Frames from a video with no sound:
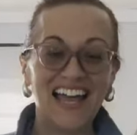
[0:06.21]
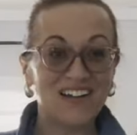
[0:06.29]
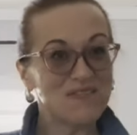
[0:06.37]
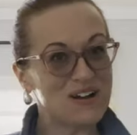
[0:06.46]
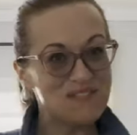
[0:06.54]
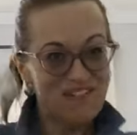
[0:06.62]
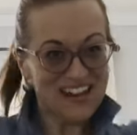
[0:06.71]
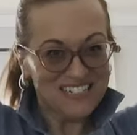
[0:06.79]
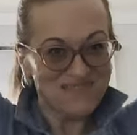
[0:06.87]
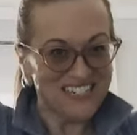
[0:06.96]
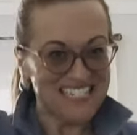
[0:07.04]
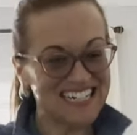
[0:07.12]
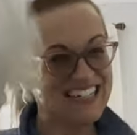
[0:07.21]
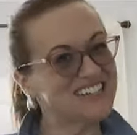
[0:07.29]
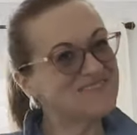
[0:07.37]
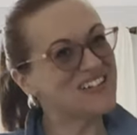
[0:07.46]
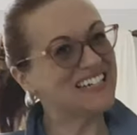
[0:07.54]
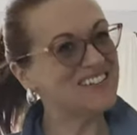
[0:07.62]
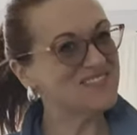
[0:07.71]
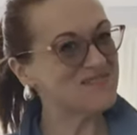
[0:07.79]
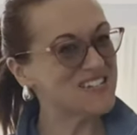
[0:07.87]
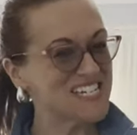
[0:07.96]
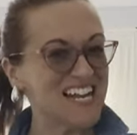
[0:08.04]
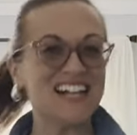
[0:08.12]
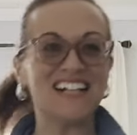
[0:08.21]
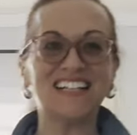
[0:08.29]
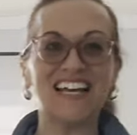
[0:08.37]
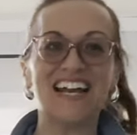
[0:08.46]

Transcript: Welcome back to my channel. My name is Michelle